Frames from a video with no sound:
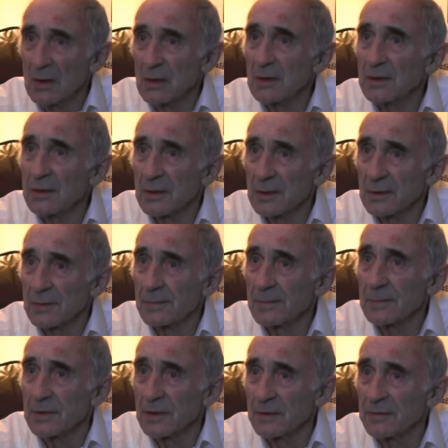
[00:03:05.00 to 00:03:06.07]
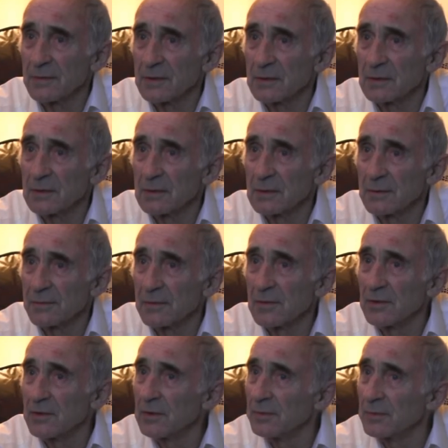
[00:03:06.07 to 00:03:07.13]
Oh yeah, definite. If you
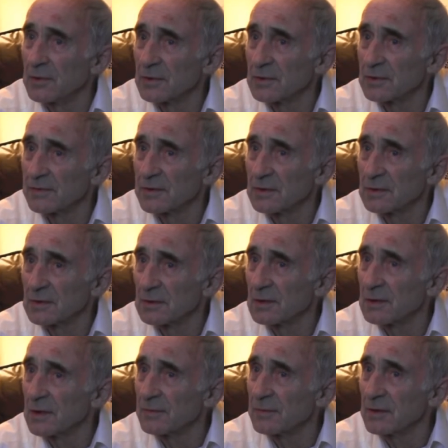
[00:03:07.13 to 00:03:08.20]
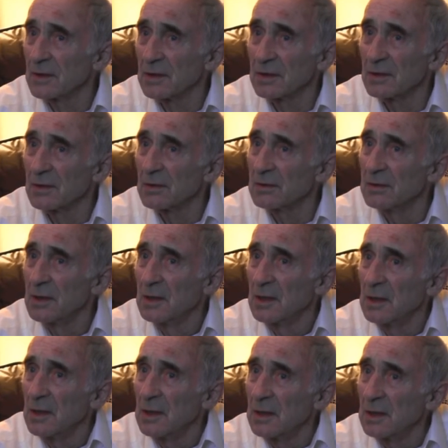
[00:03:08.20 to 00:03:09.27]
read Perseverance and everything,
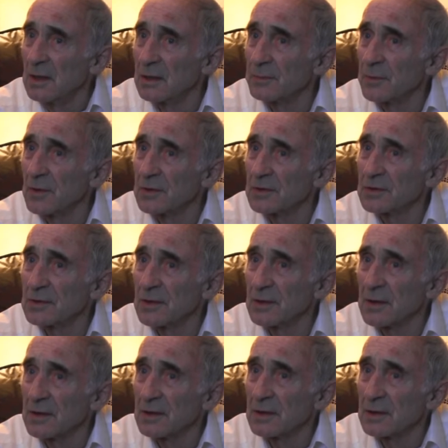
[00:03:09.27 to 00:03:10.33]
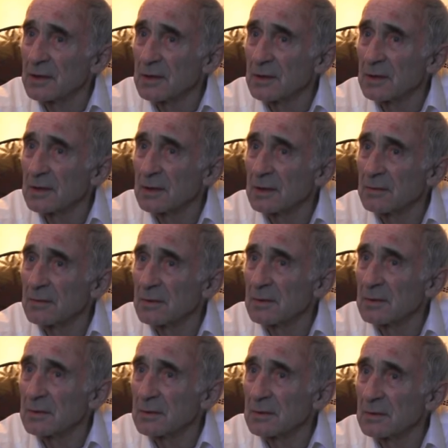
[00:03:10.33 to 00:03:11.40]
it points to that.
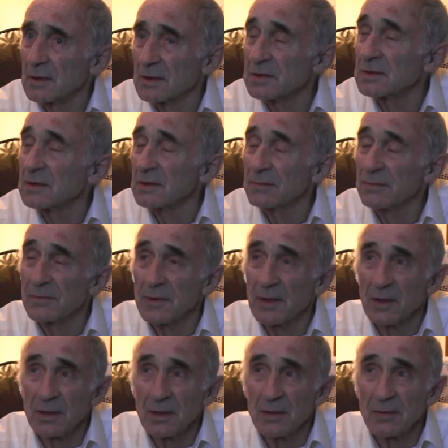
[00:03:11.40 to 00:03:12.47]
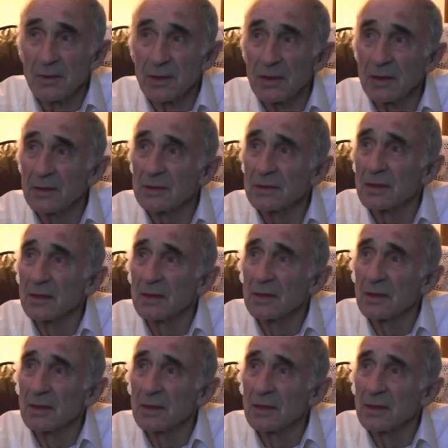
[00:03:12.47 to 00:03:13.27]
That's the area where he is, like.